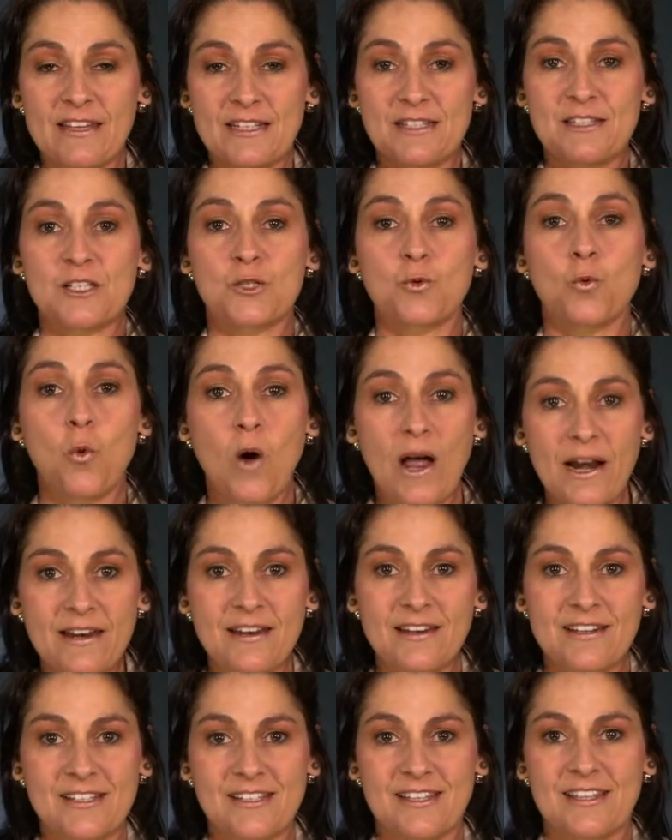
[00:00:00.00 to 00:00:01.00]
There's this
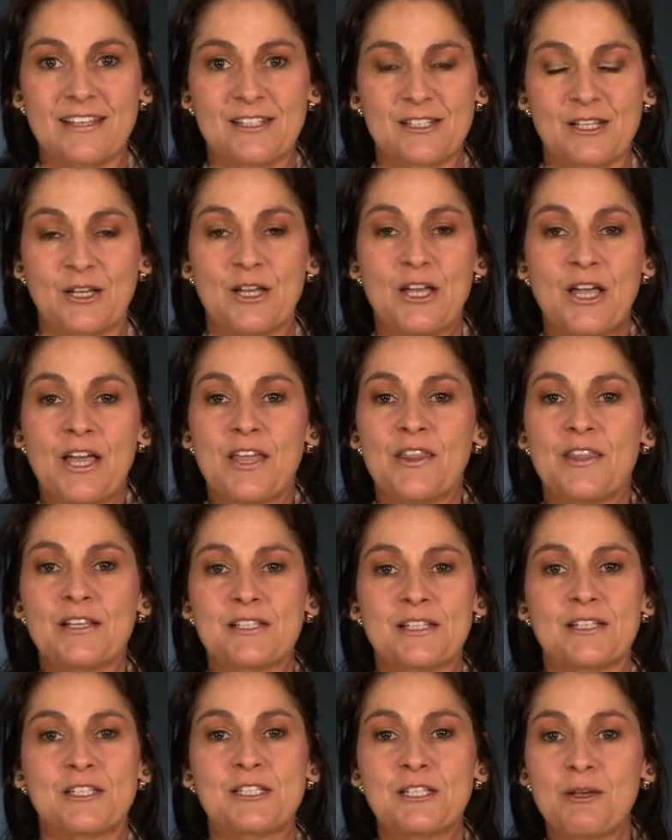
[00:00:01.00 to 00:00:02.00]
oneness. There's a
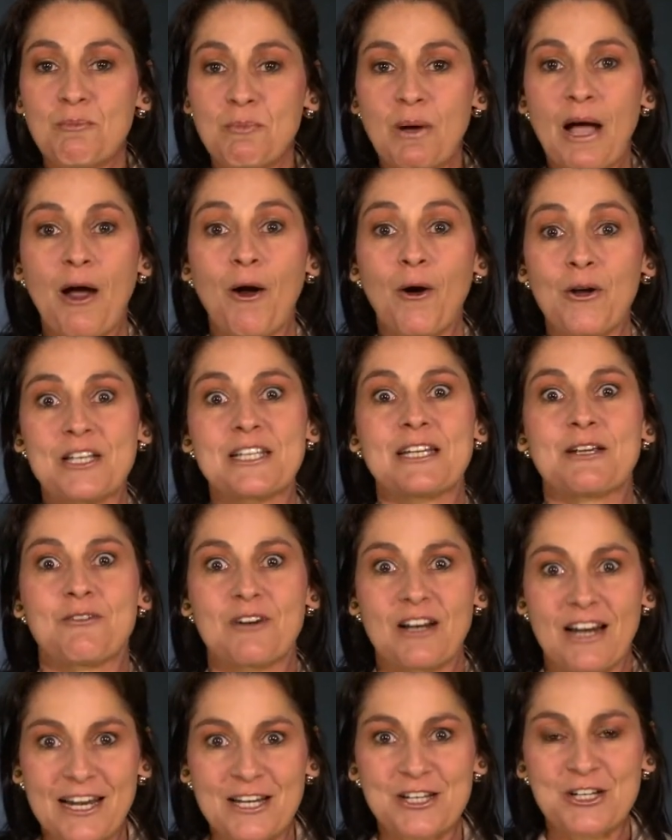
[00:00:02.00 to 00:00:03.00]
there's a symbiotic
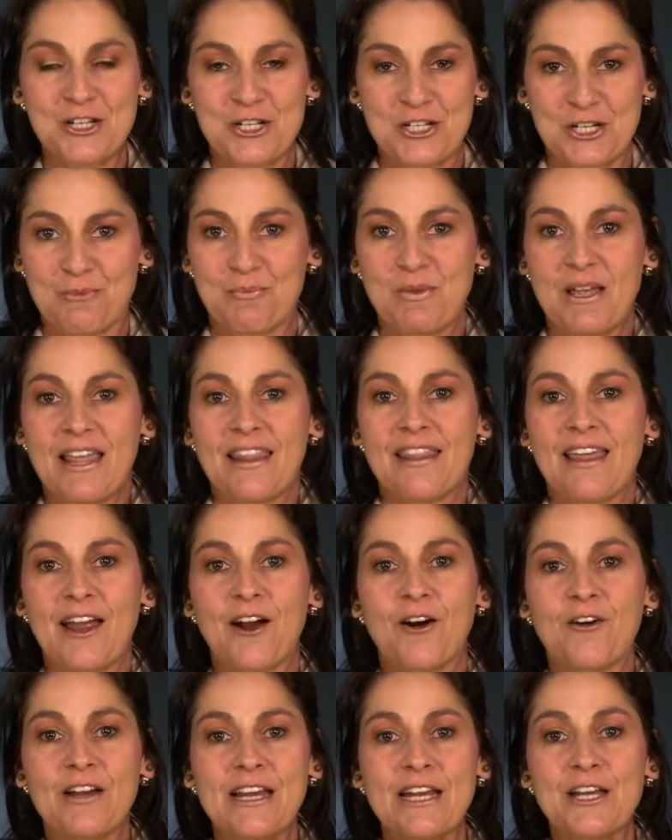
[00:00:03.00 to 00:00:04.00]
relationship. They
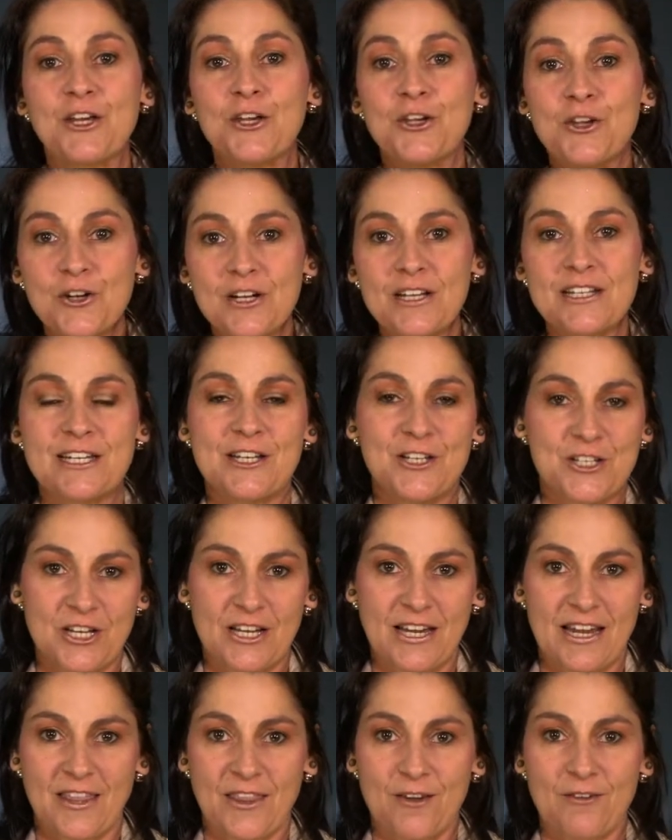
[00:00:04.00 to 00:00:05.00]
are in unity
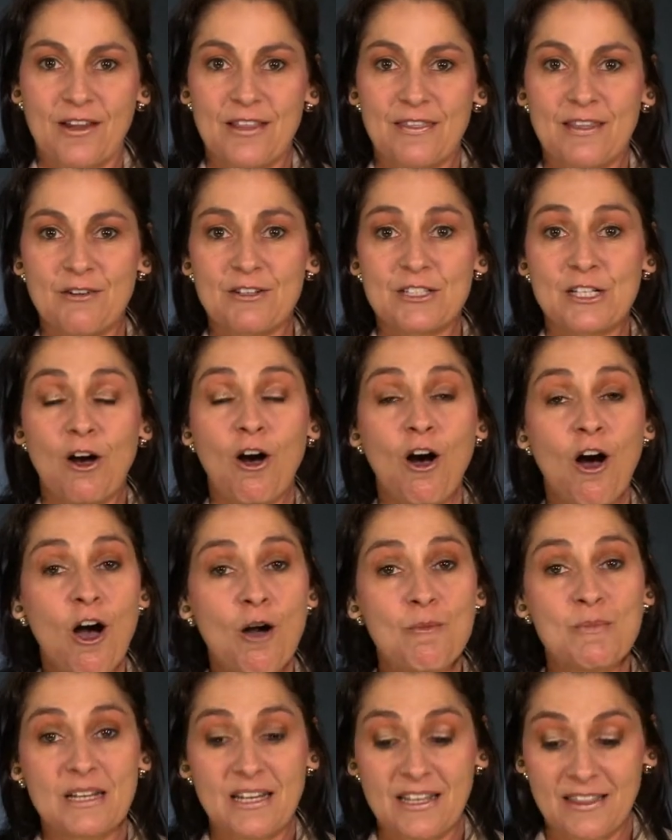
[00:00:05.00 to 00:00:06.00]
together, and there is a
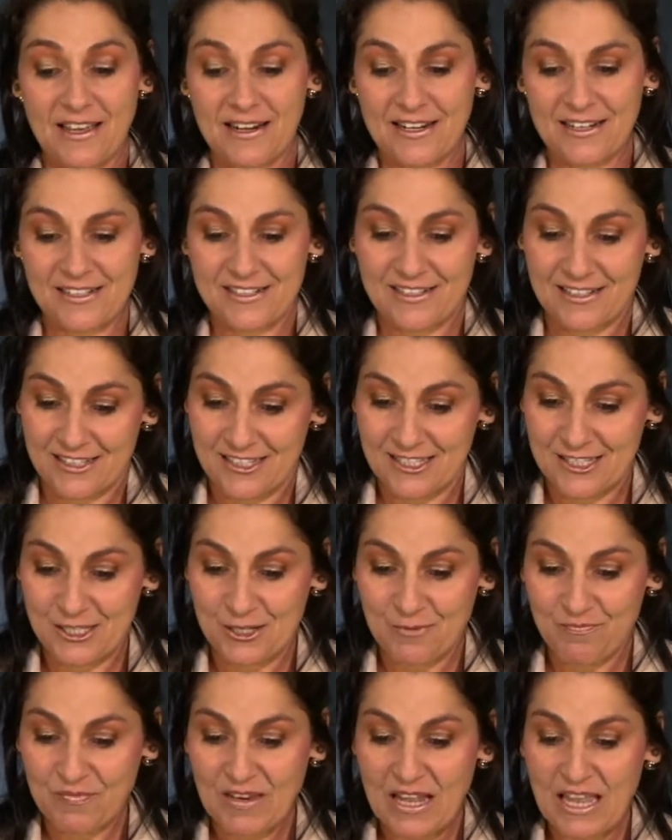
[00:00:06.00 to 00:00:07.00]
harmony that
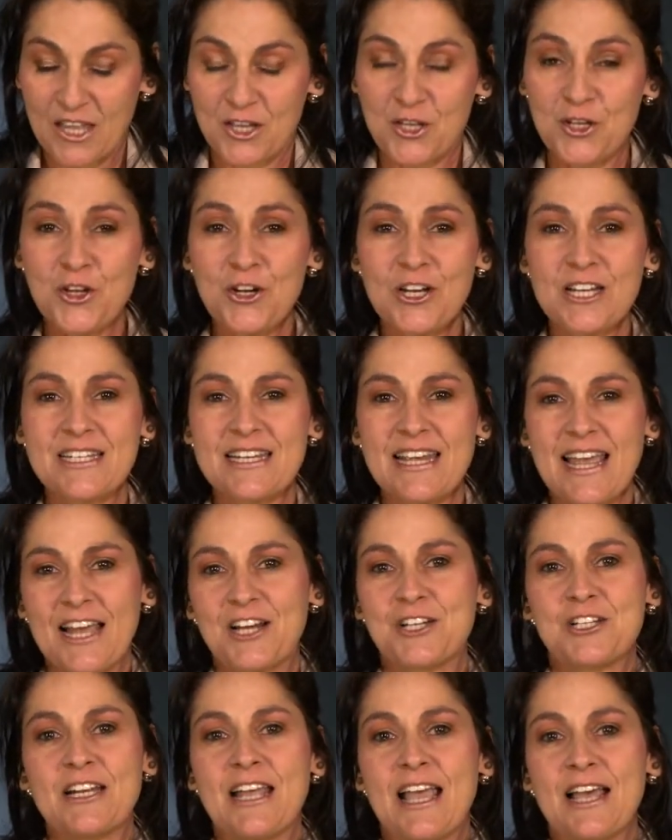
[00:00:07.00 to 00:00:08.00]
exists. Unity
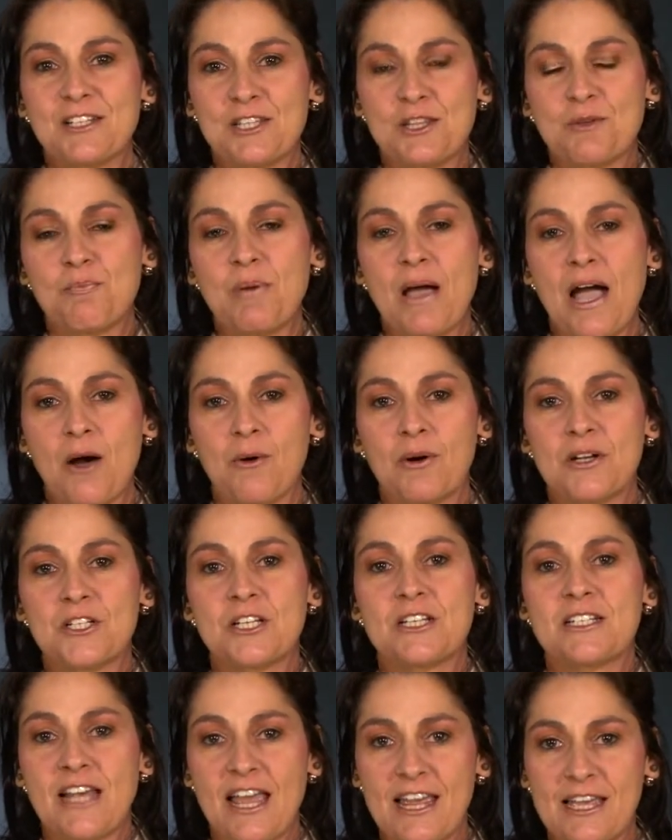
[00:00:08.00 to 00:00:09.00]
actually has the power
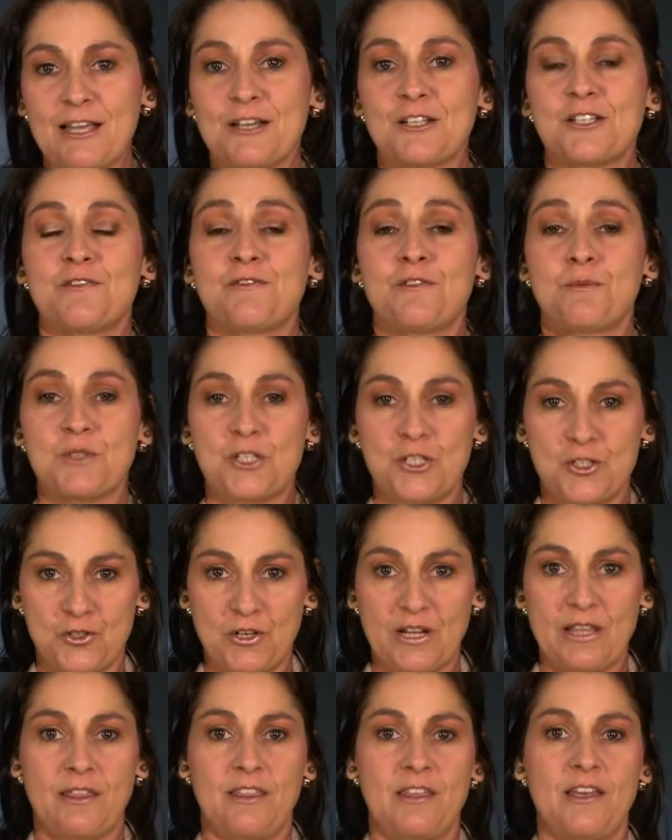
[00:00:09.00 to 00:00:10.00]
to take us from
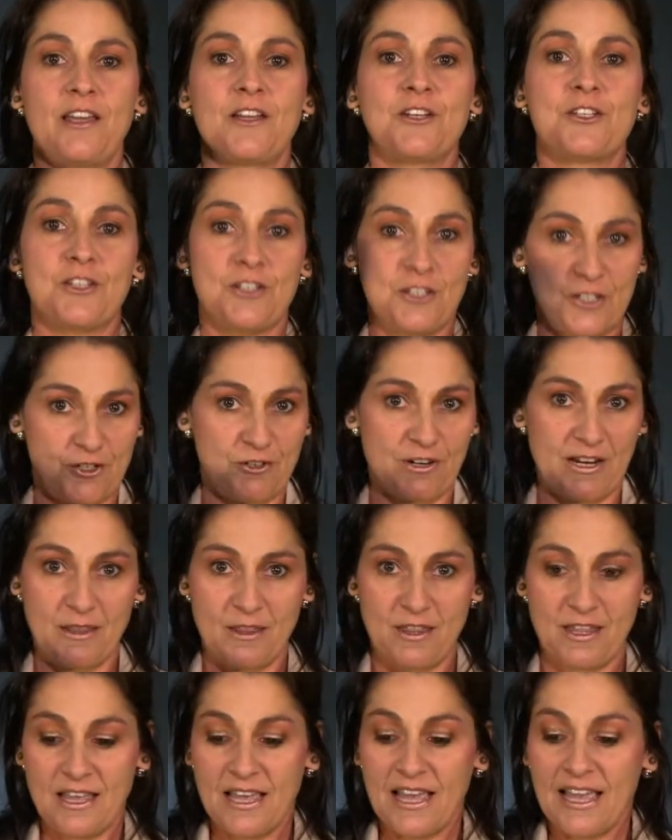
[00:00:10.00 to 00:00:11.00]
strength to
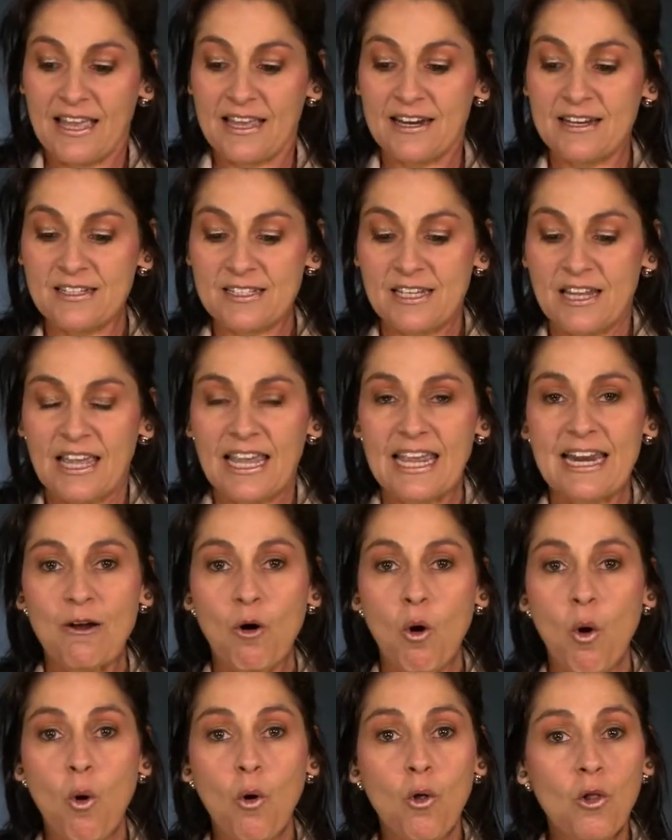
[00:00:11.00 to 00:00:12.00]
strength. It is in
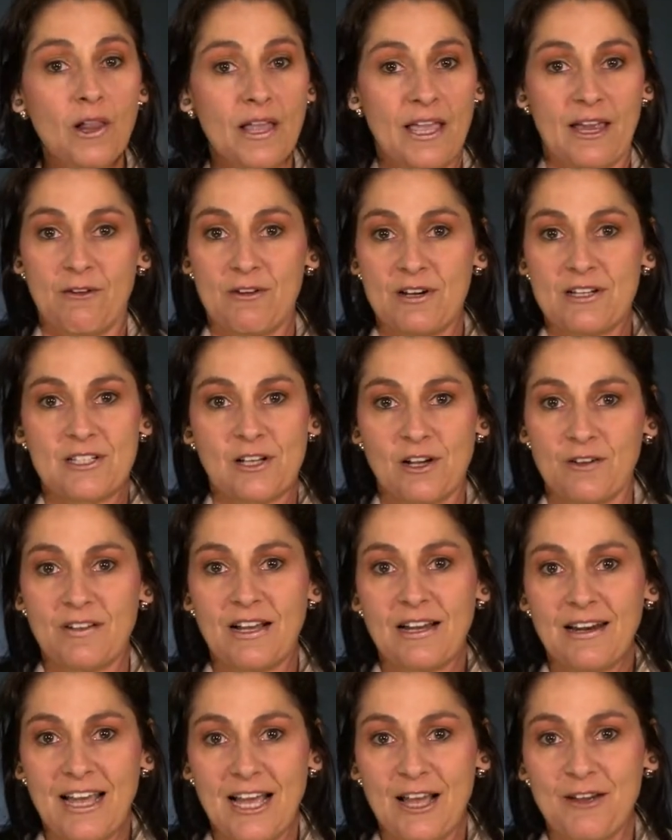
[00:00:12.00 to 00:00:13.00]
all areas of
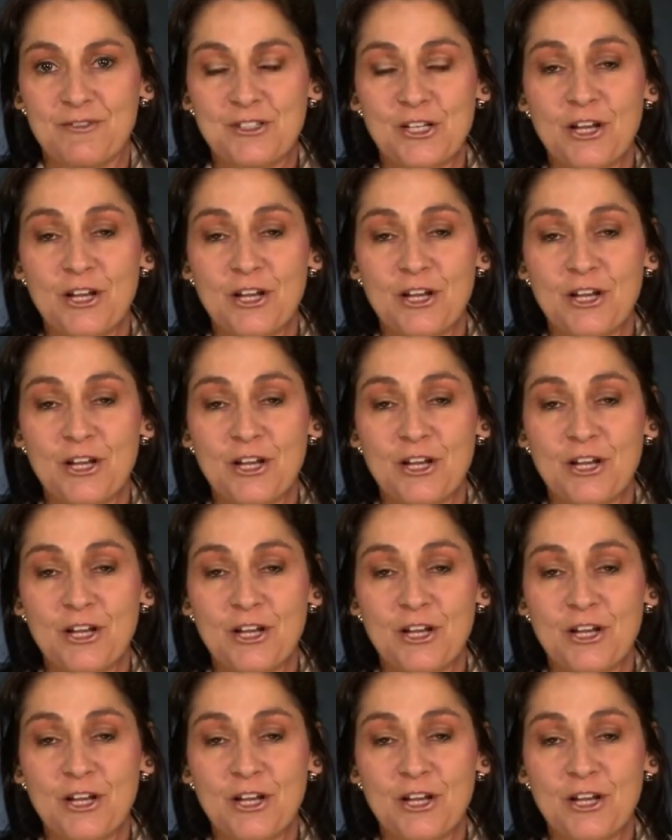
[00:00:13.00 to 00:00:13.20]
our life.